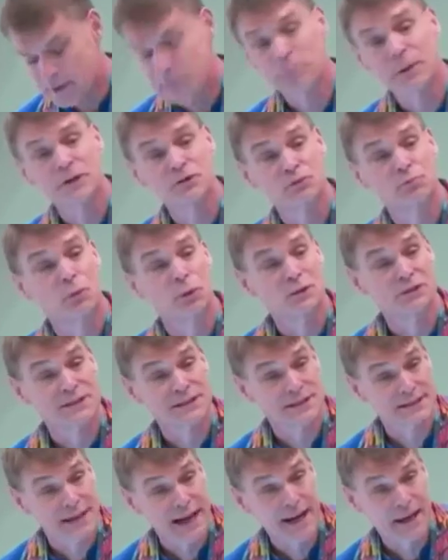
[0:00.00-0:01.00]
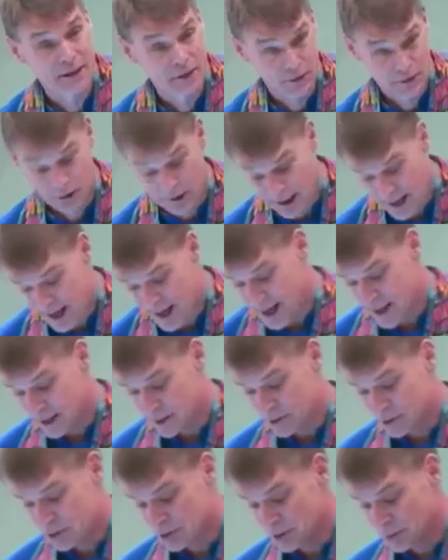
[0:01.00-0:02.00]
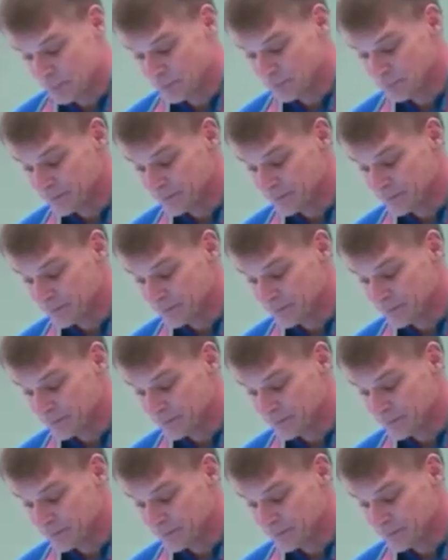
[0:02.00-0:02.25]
our much more secular age.